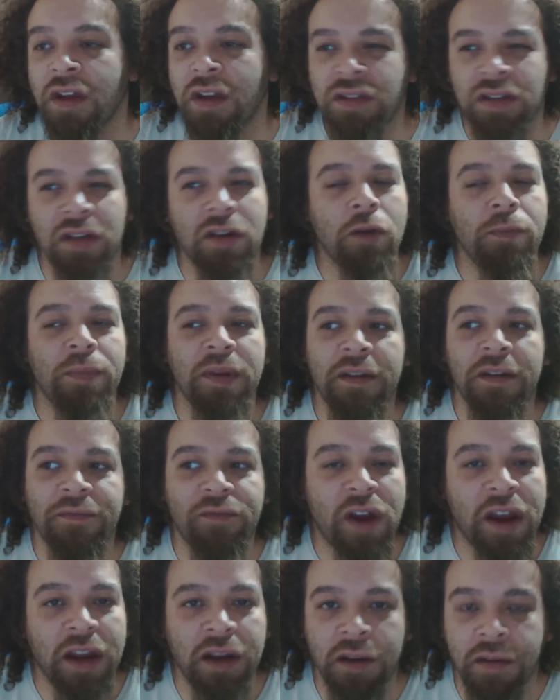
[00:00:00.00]
So don't be
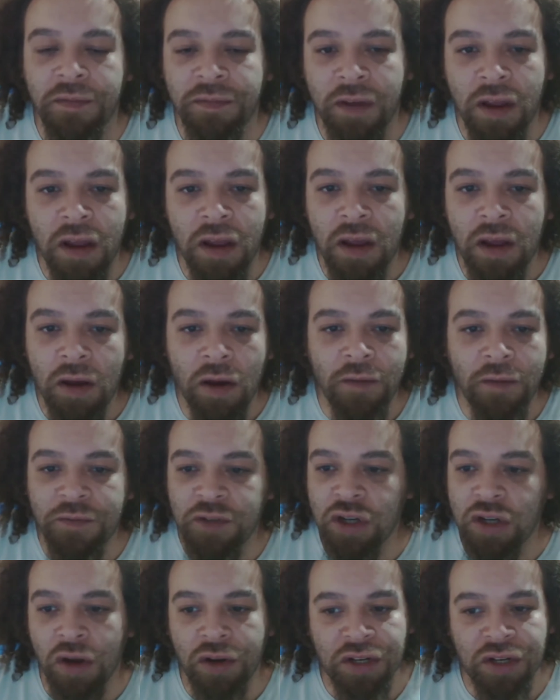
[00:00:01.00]
afraid of
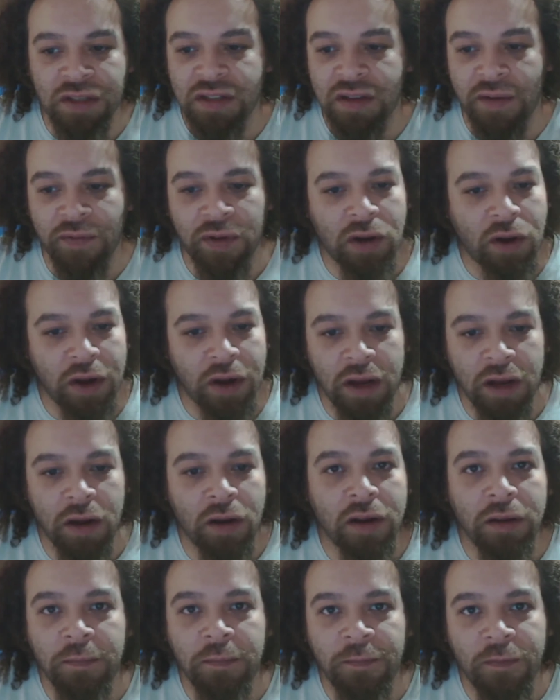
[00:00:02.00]
charging
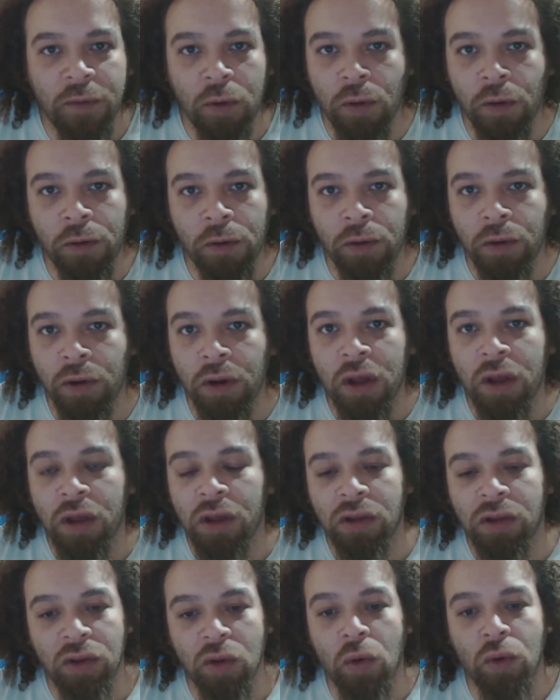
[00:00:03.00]
$7.99 for
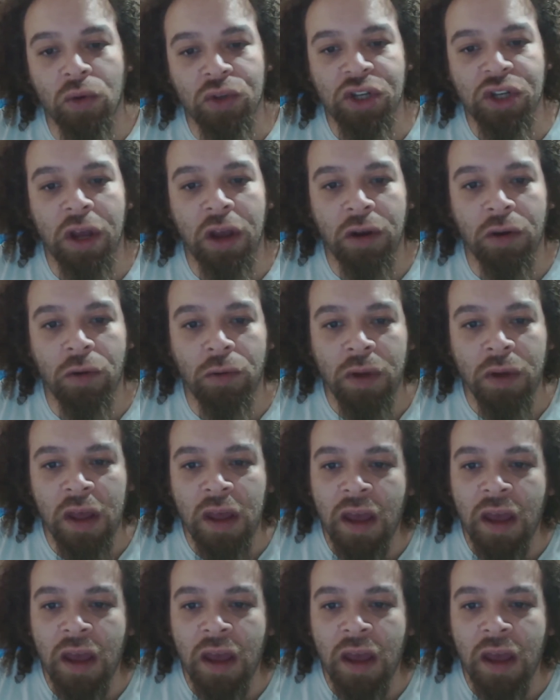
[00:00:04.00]
your journal.